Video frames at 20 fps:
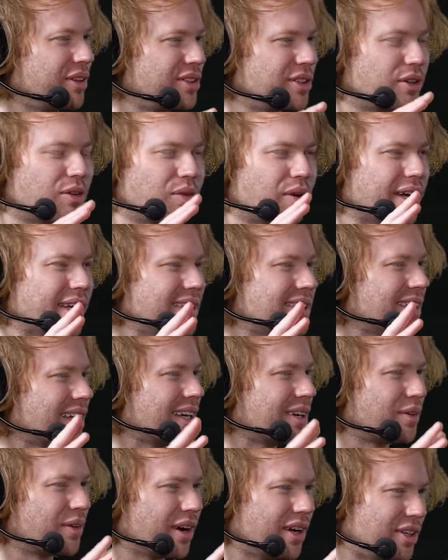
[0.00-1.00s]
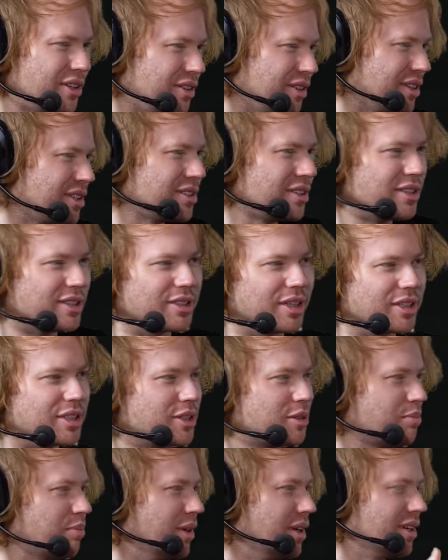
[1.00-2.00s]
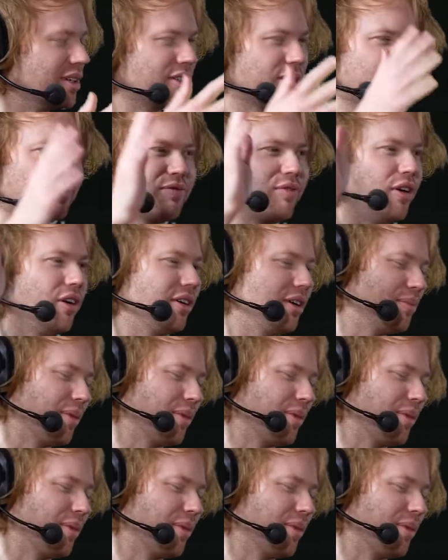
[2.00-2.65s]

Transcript: there's a great take where I do this spin and just fall,